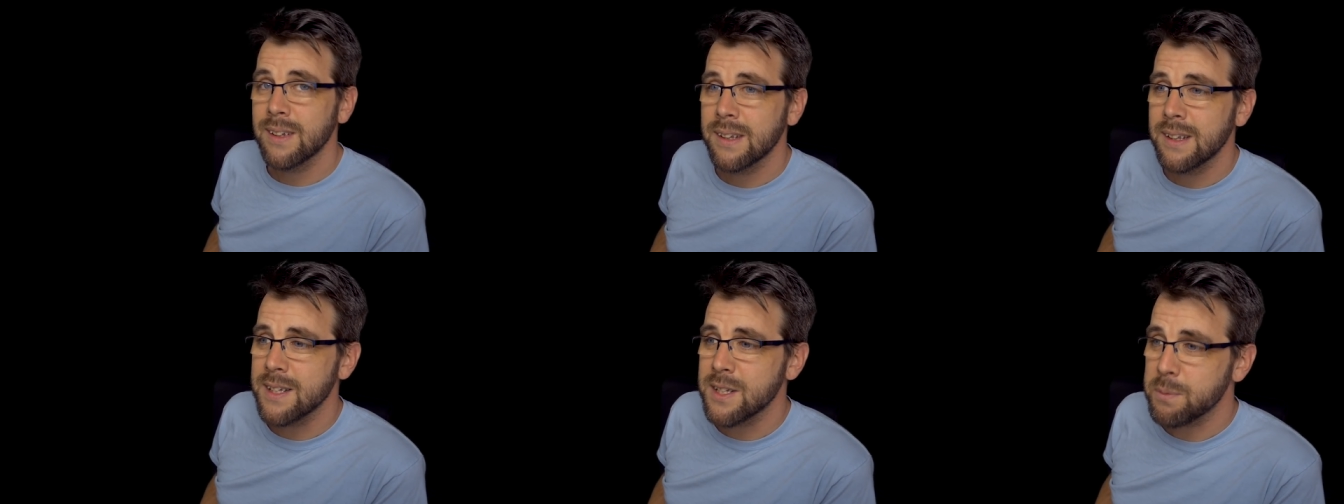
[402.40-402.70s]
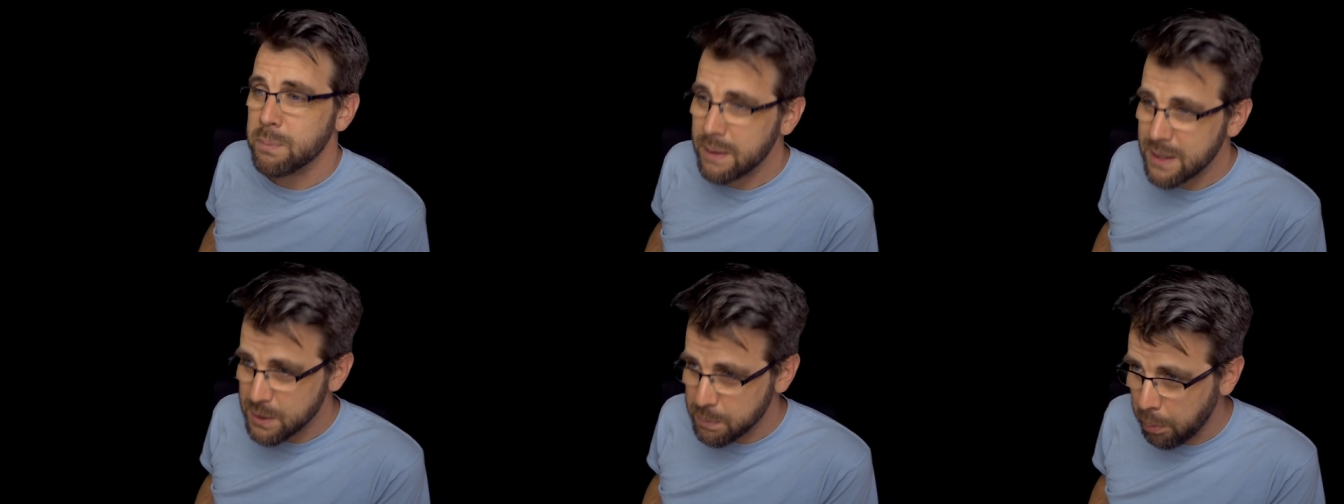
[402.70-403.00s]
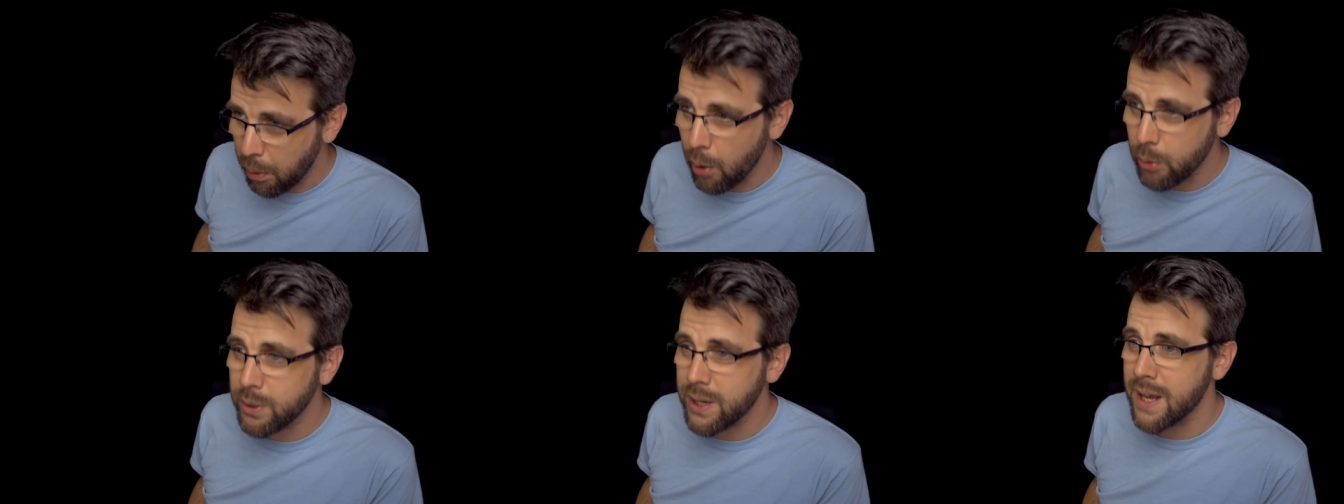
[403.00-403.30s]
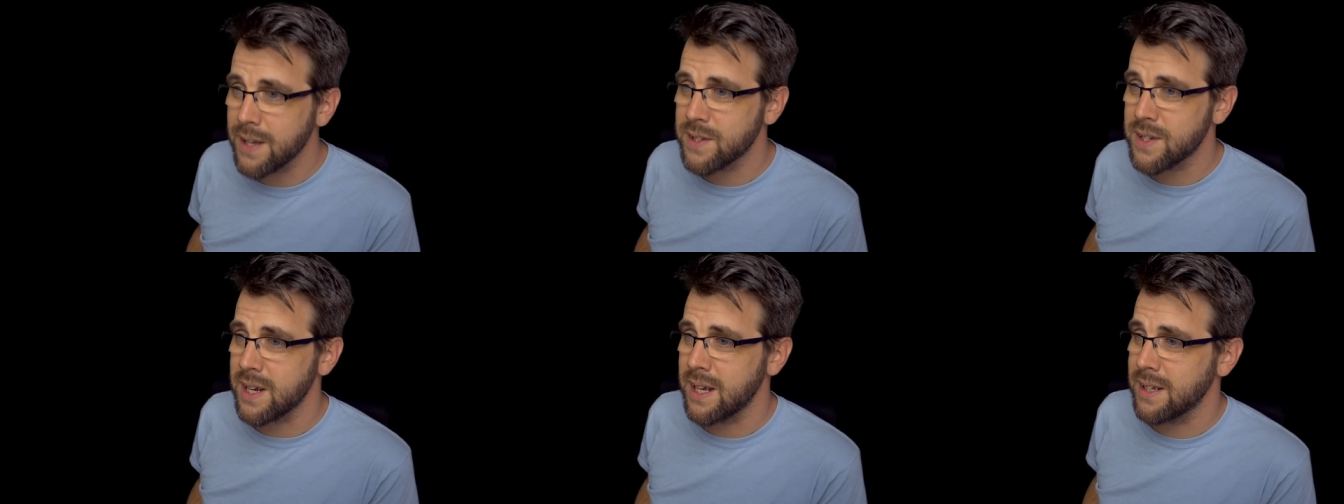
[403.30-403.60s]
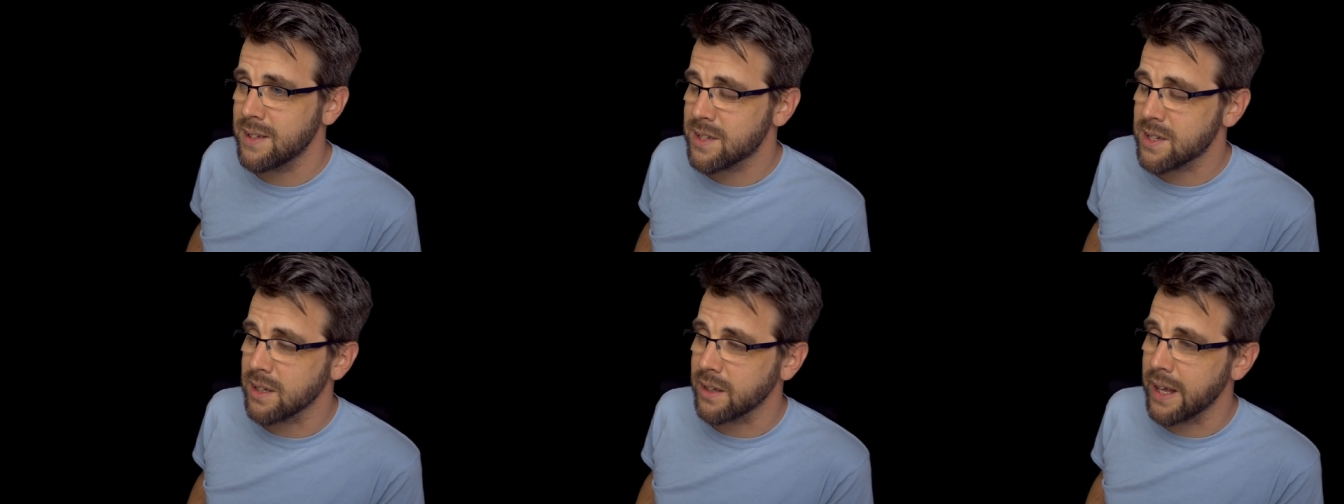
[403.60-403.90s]
this this protest
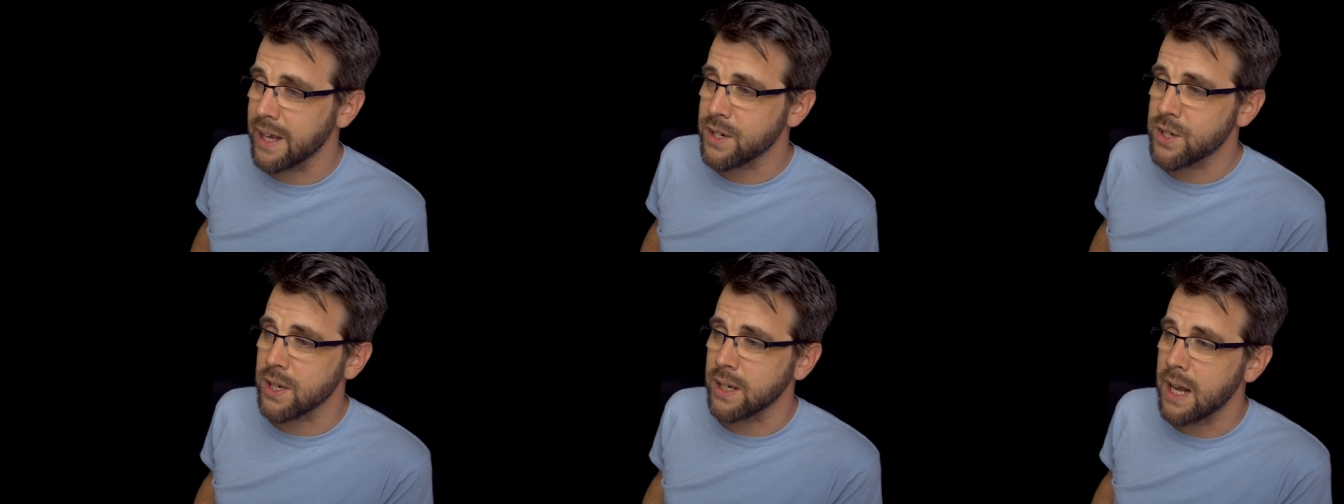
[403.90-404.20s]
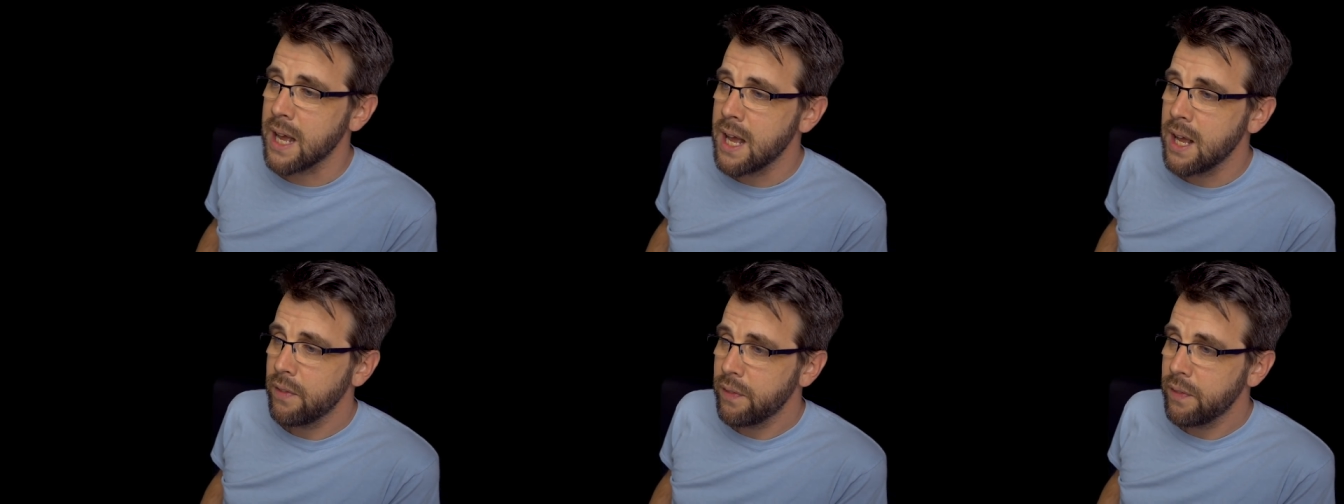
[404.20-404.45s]
installation.